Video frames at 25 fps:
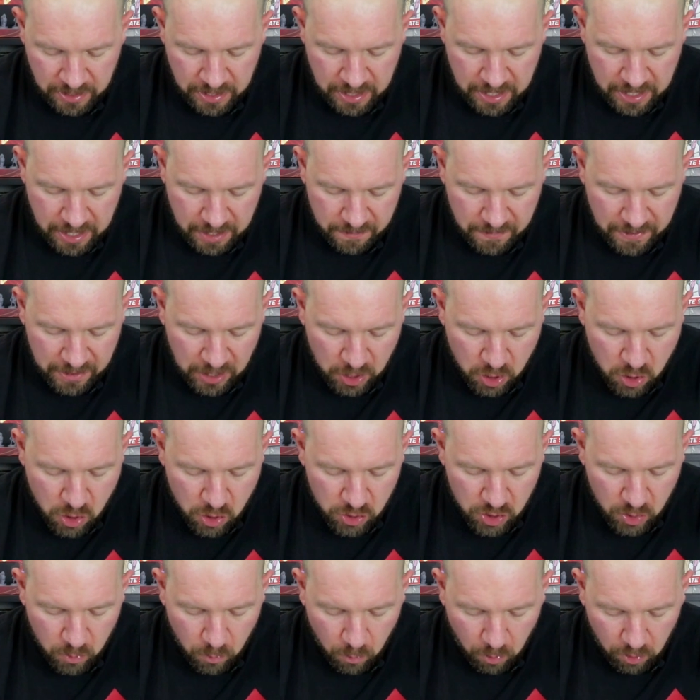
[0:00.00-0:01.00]
And then another
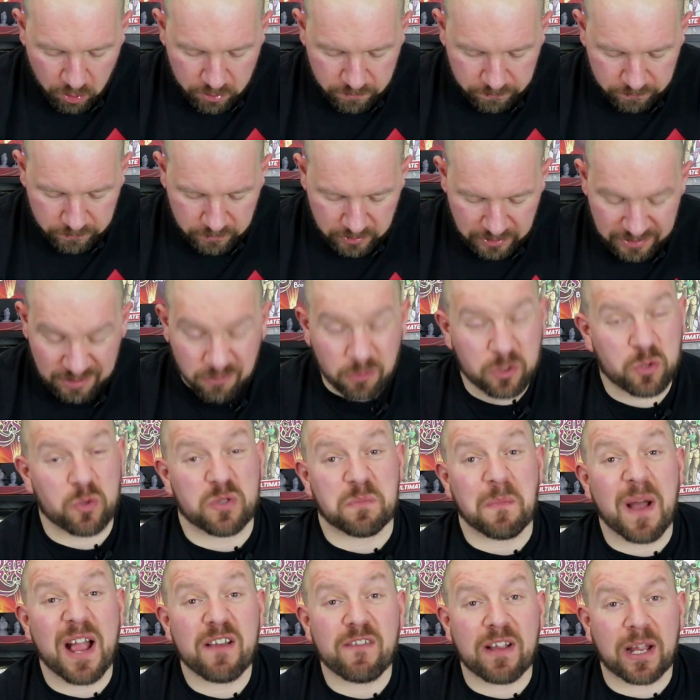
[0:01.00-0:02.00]
one, which was
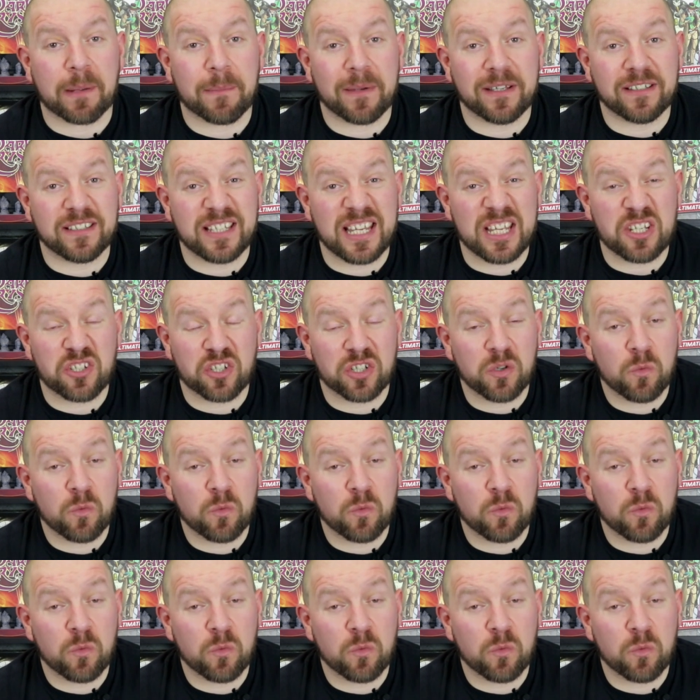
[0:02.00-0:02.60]
my recommendation,